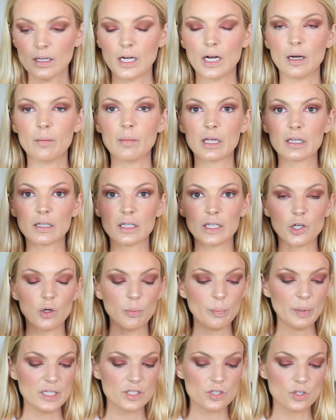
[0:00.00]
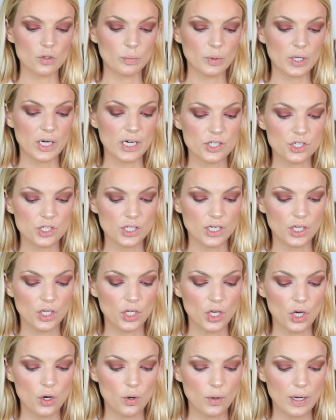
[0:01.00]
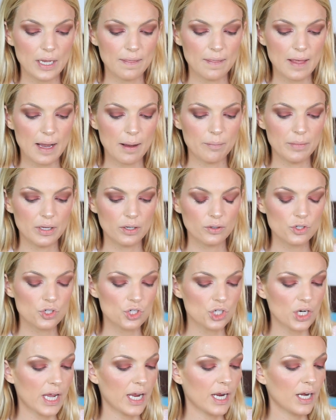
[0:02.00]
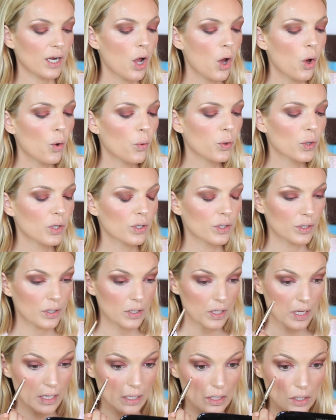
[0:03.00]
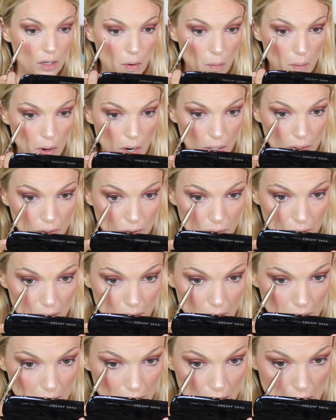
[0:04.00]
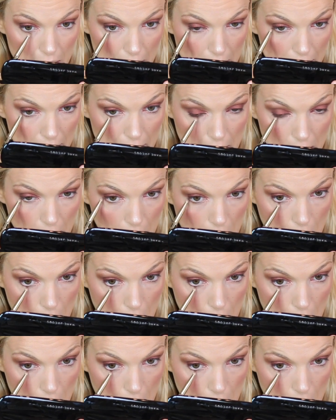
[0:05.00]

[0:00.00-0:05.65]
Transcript: a little pencil brush and go in that middle shade and go underneath the eye.